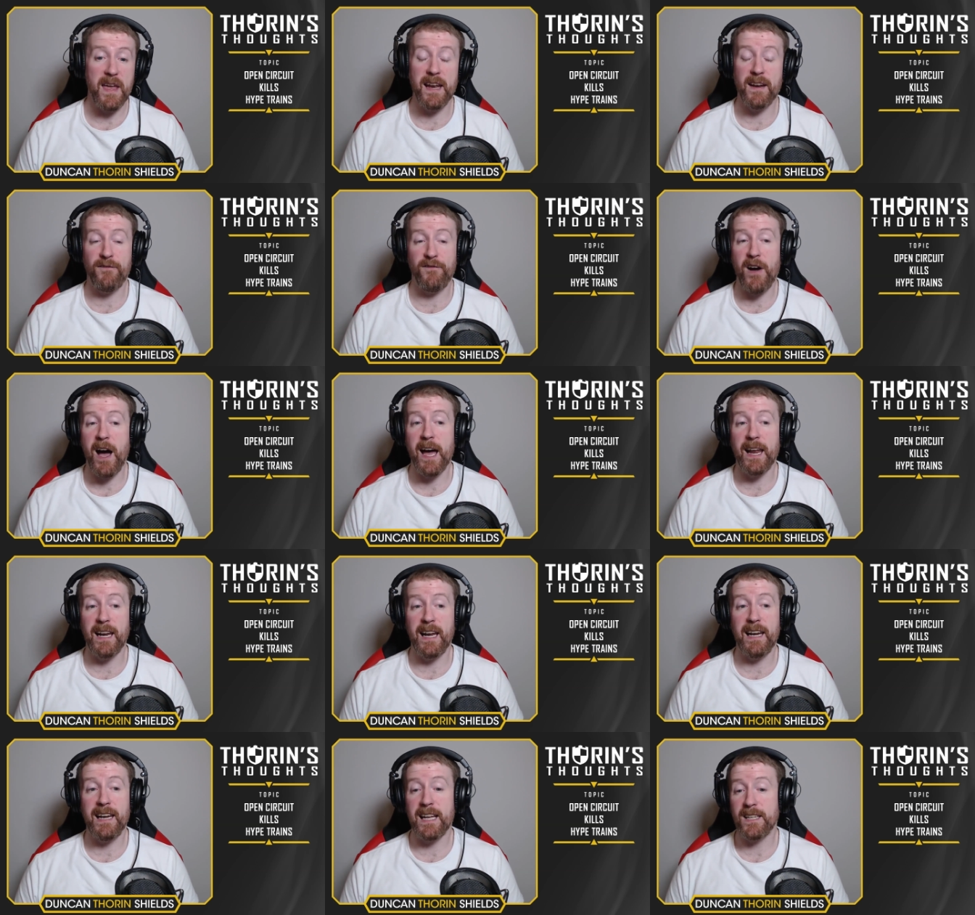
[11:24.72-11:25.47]
Then
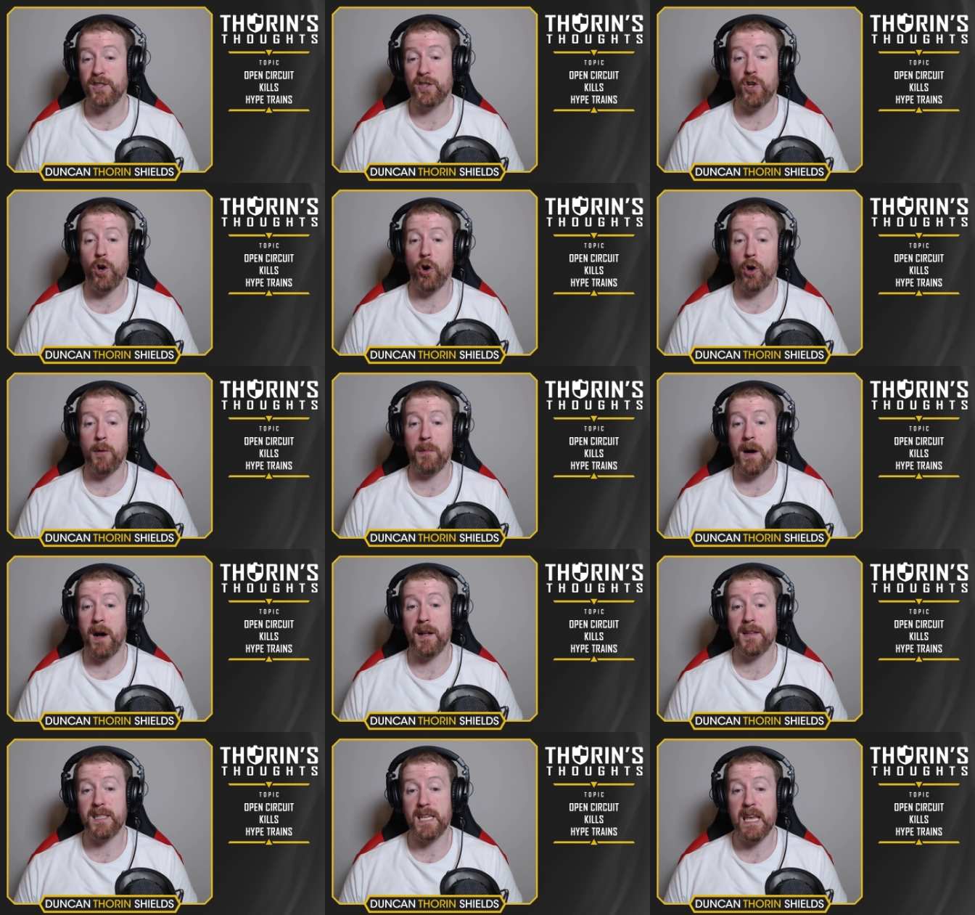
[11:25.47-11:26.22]
finally, let's talk
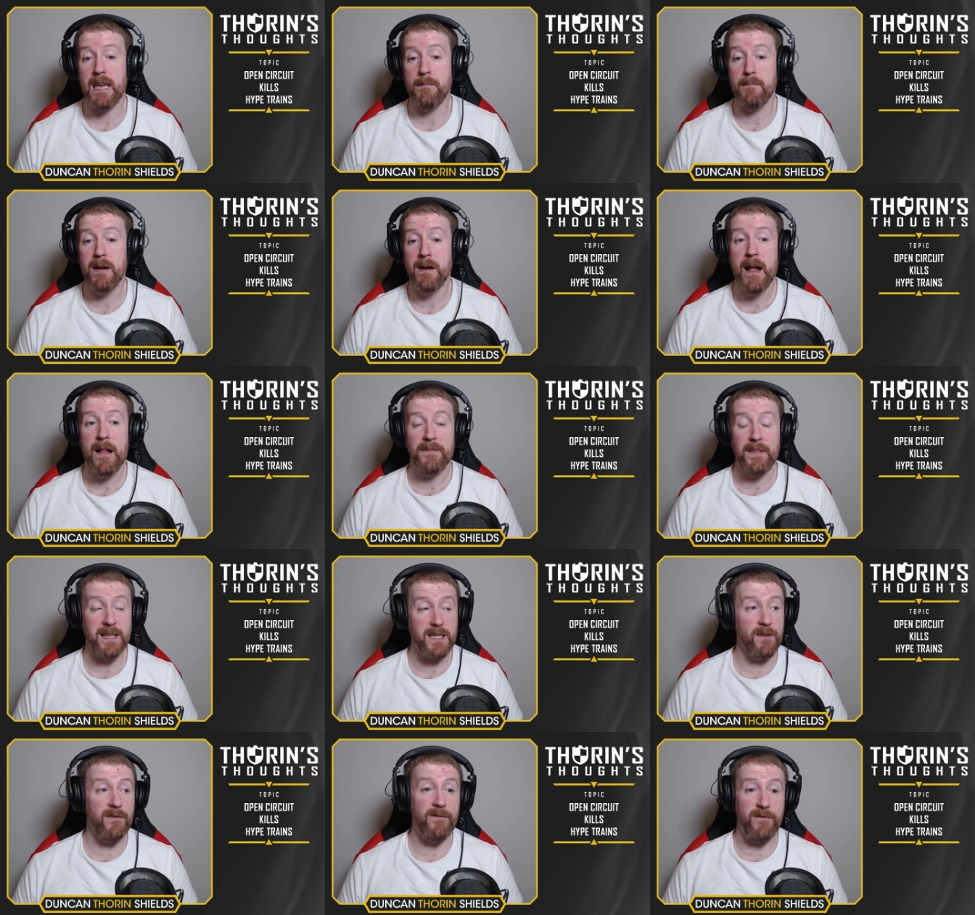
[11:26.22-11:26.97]
about a team
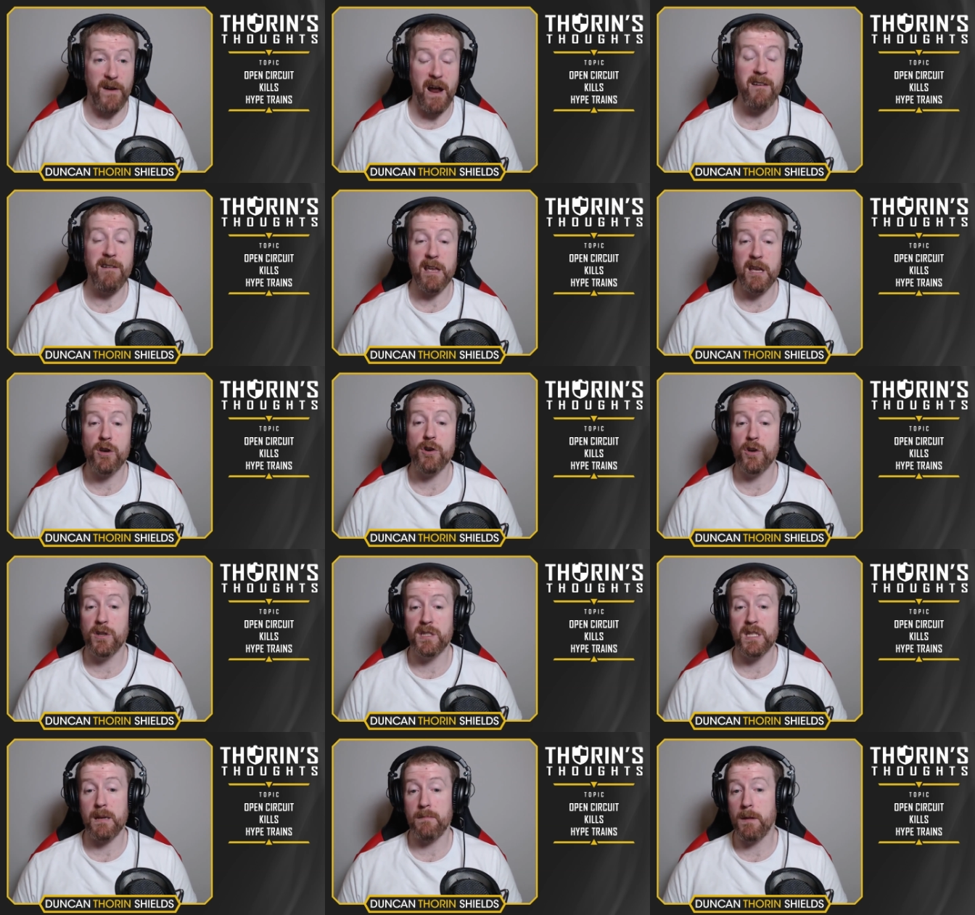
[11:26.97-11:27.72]
that's a very
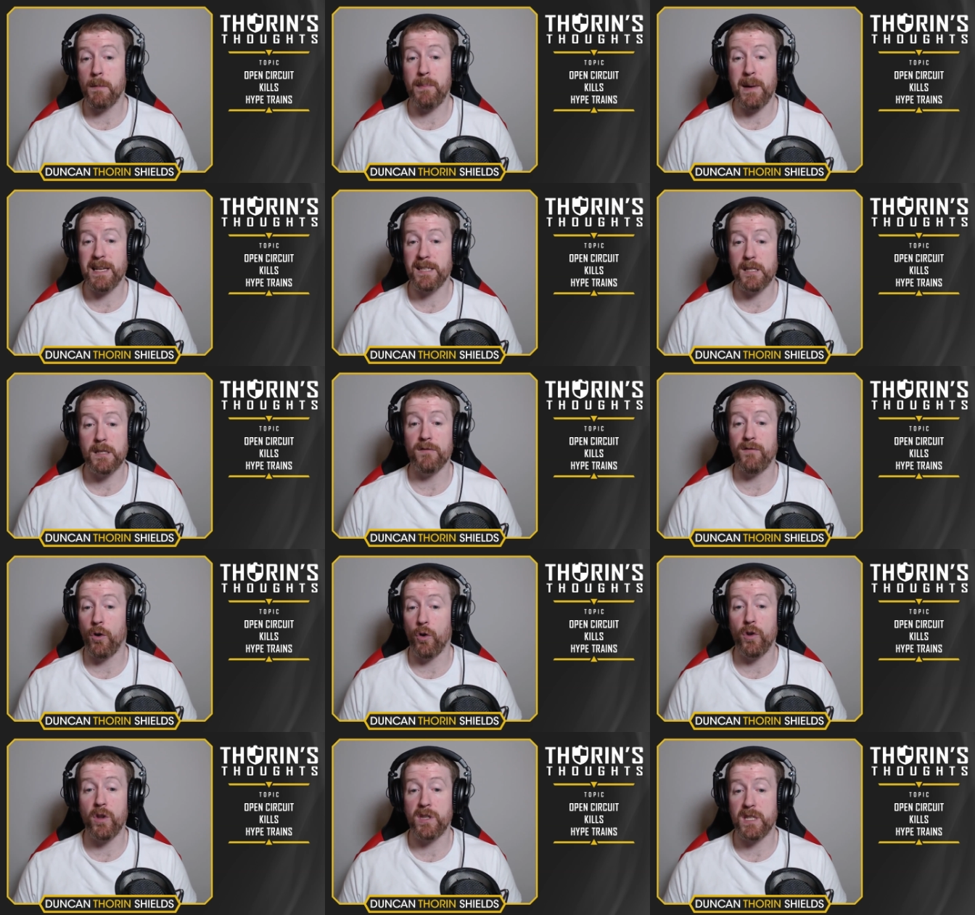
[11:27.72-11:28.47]
good team, the best
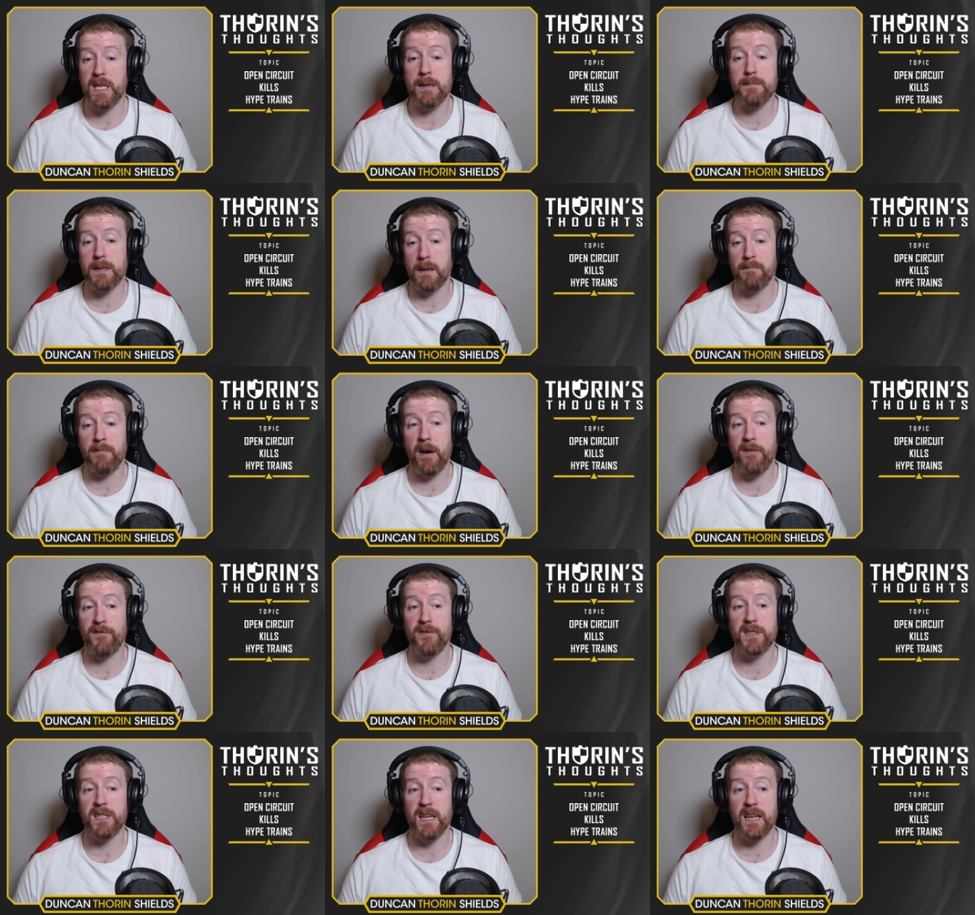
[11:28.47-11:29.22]
of all the teams I'm
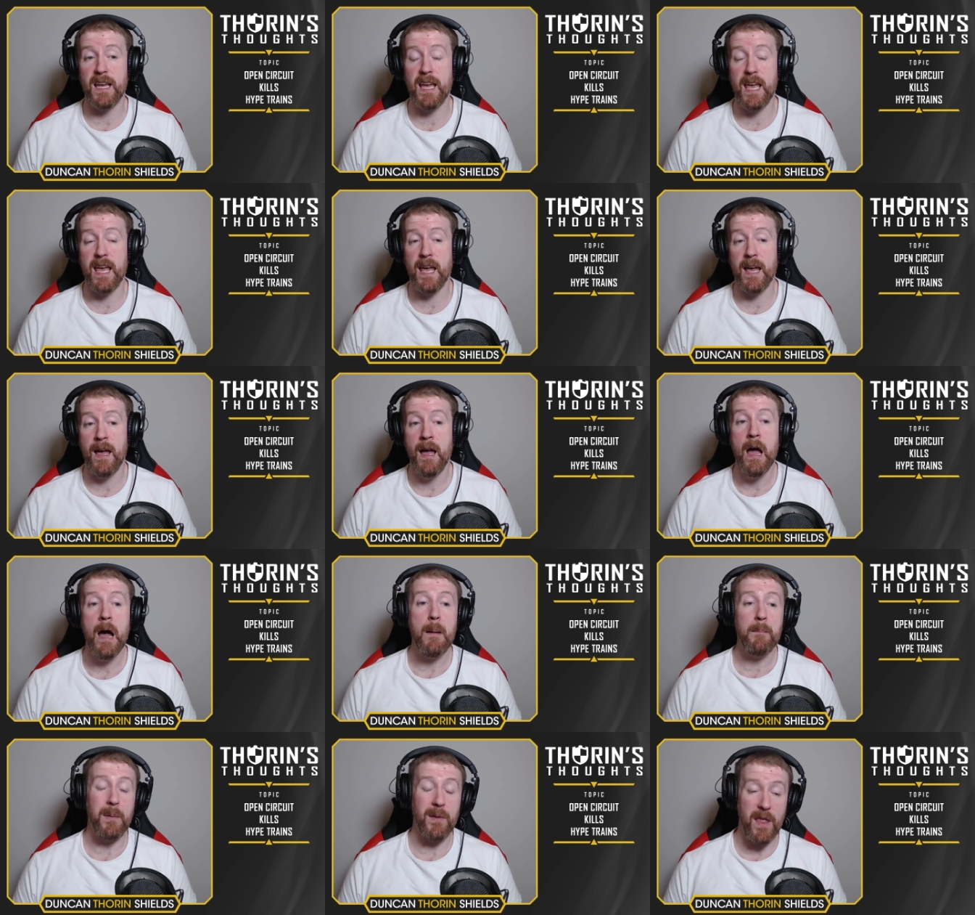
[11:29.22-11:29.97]
referencing here,
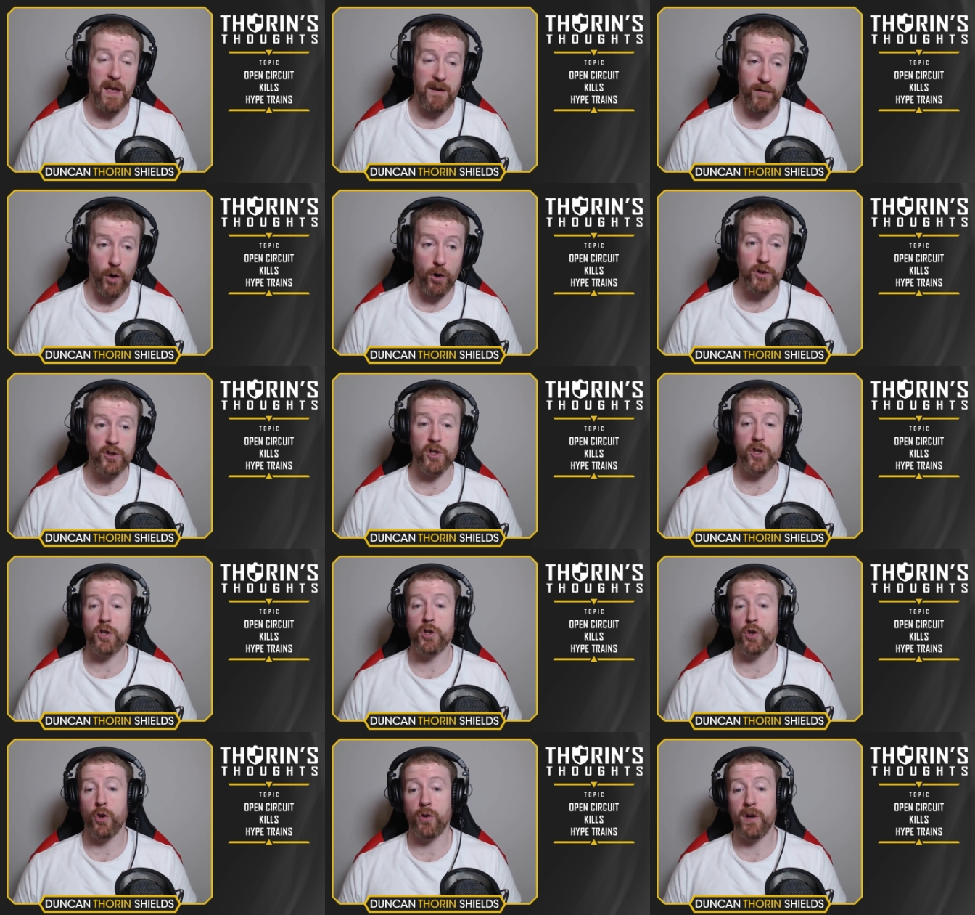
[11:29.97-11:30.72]
but they've
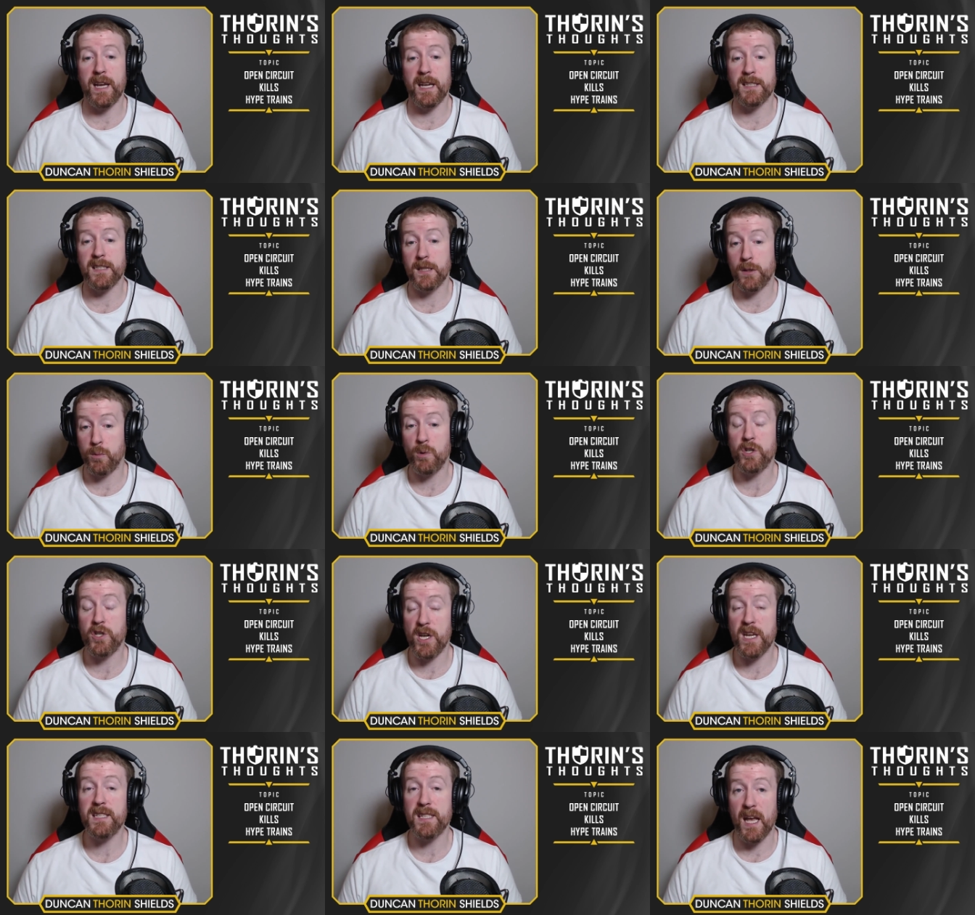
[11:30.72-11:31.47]
also showcased this,
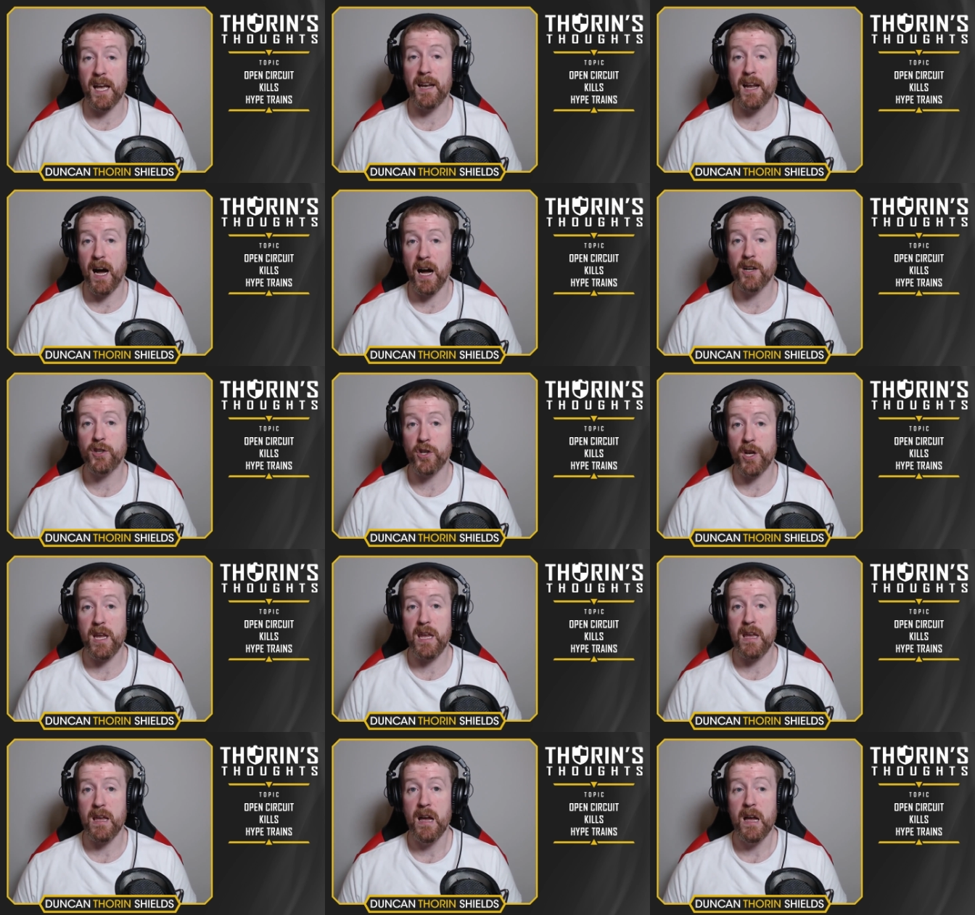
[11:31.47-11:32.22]
which is
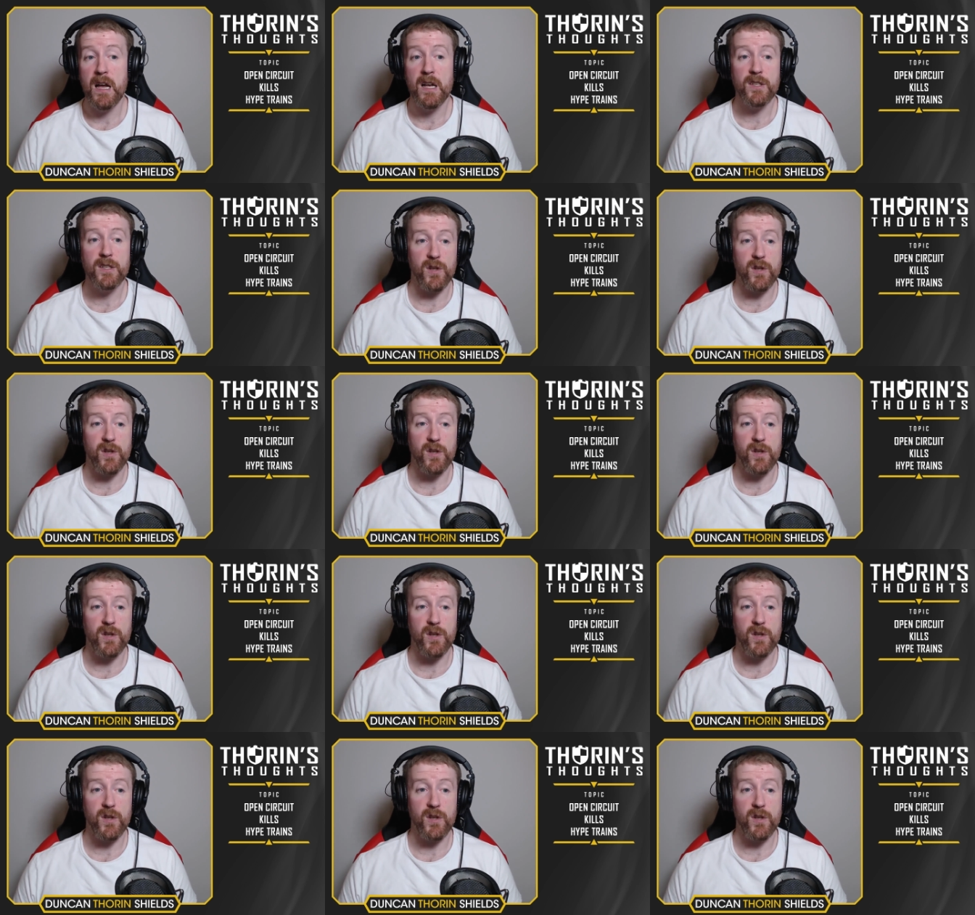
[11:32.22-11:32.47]
NRG.